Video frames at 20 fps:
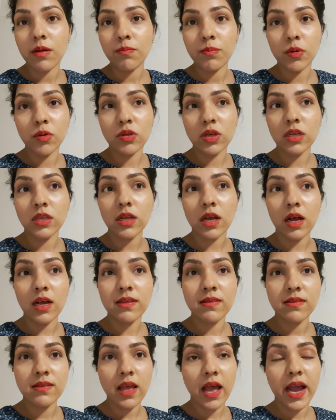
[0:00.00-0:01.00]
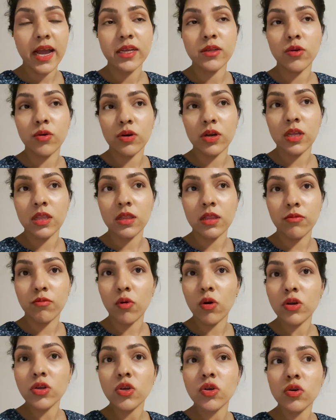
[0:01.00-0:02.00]
put it aside or in the
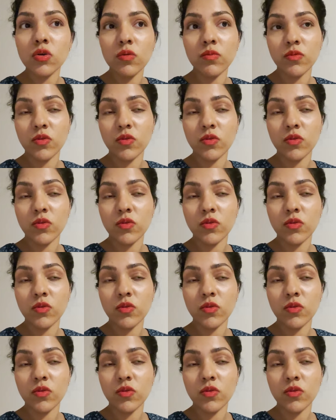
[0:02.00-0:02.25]
washroom